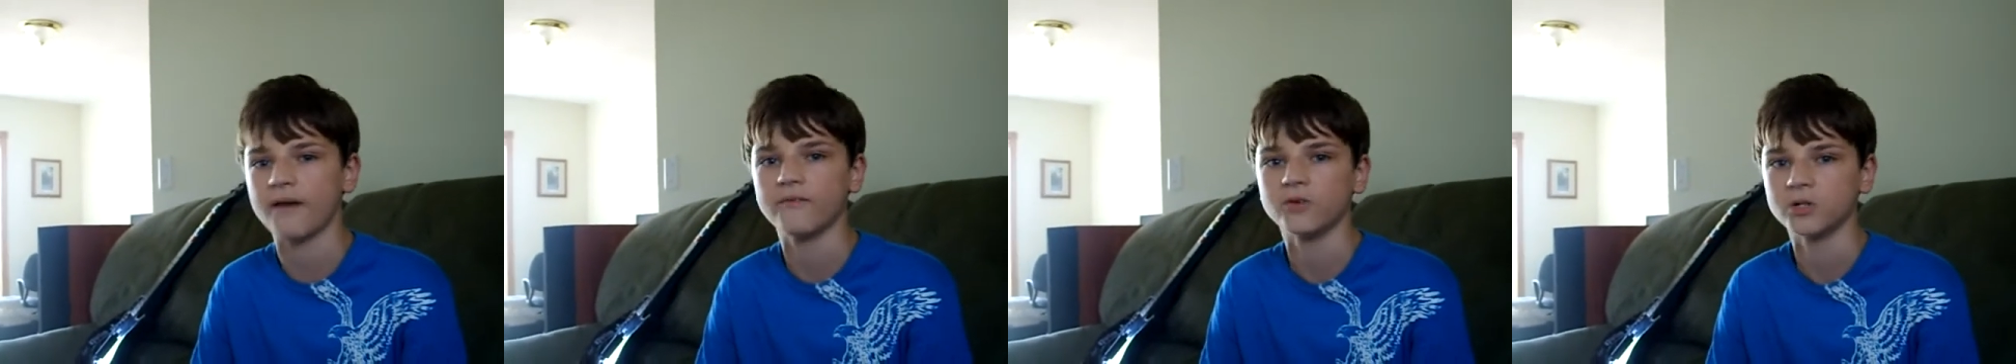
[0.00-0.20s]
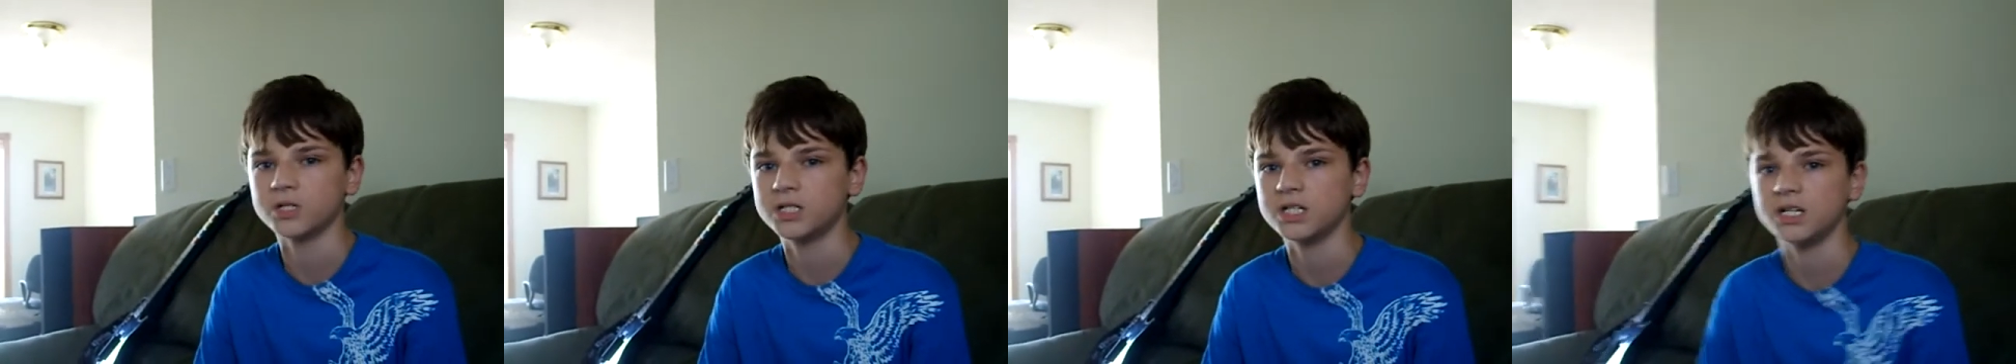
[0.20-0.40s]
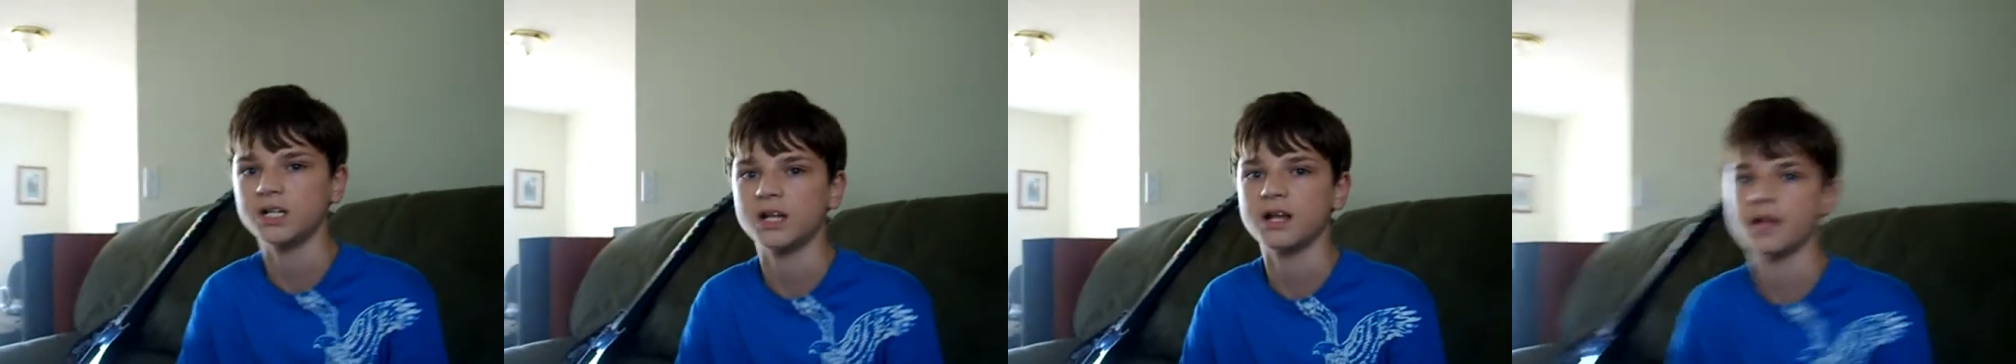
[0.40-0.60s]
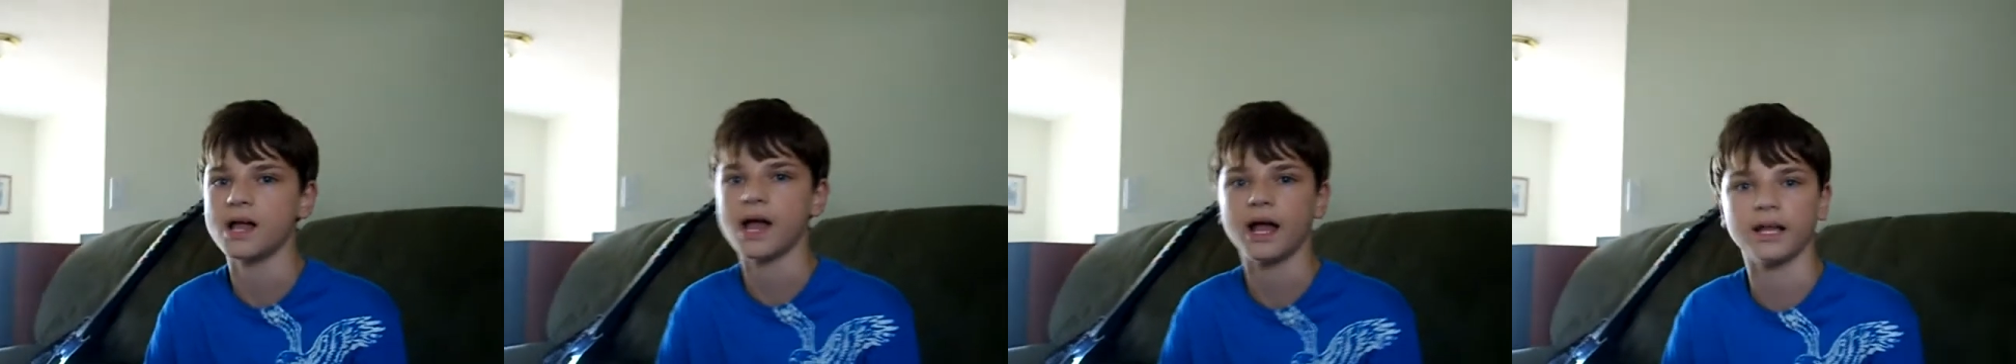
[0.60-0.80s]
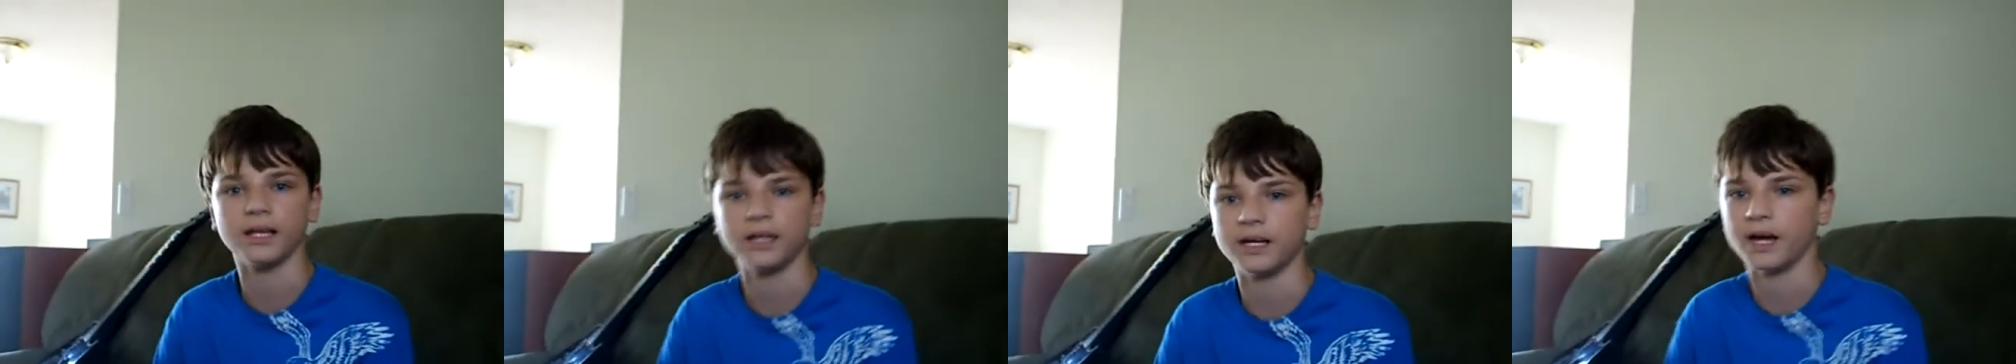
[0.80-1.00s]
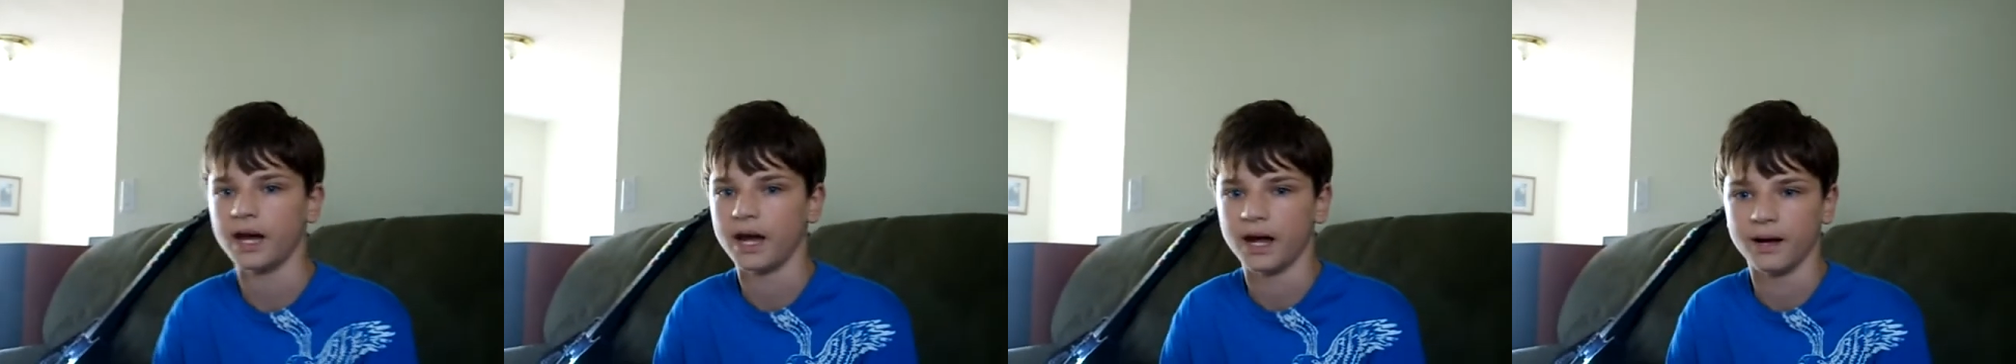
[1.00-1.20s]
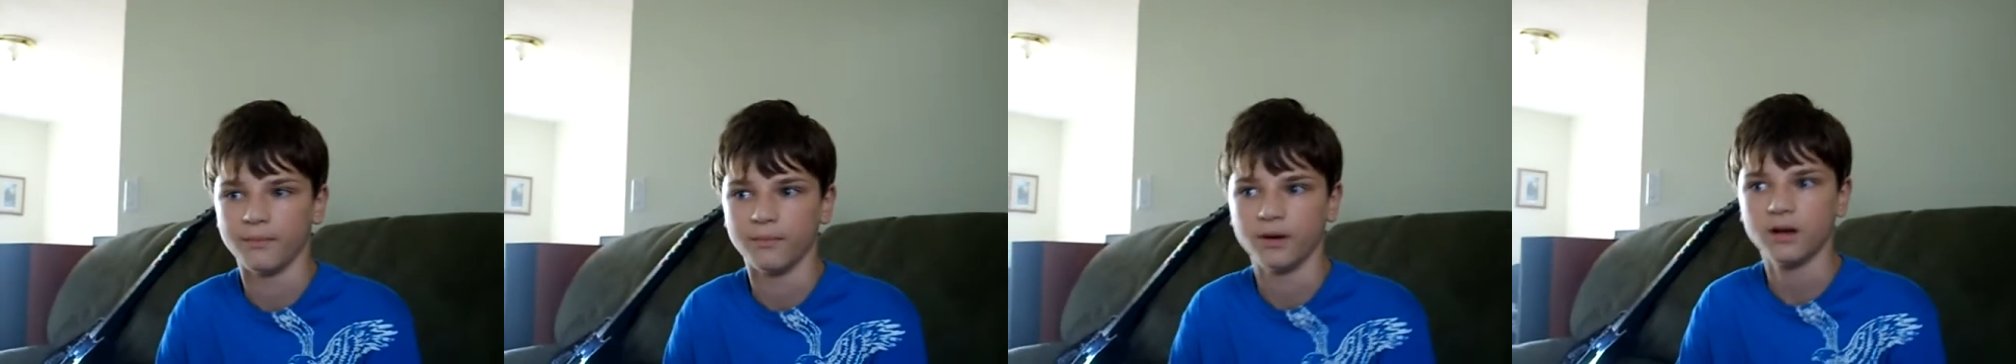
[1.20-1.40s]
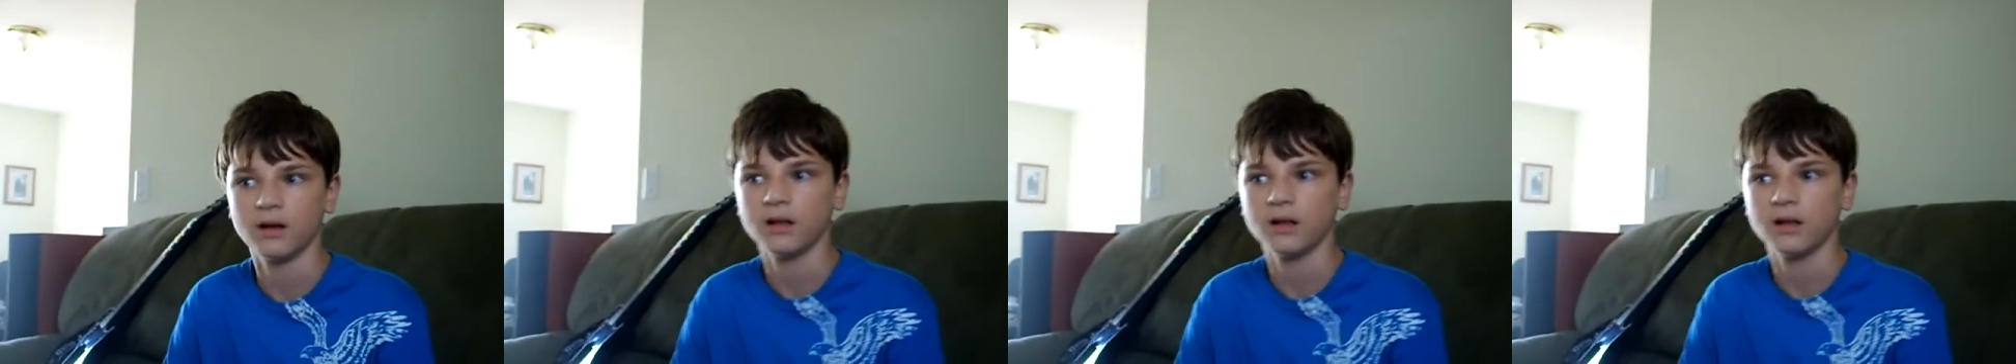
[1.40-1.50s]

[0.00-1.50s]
ever seen in any game.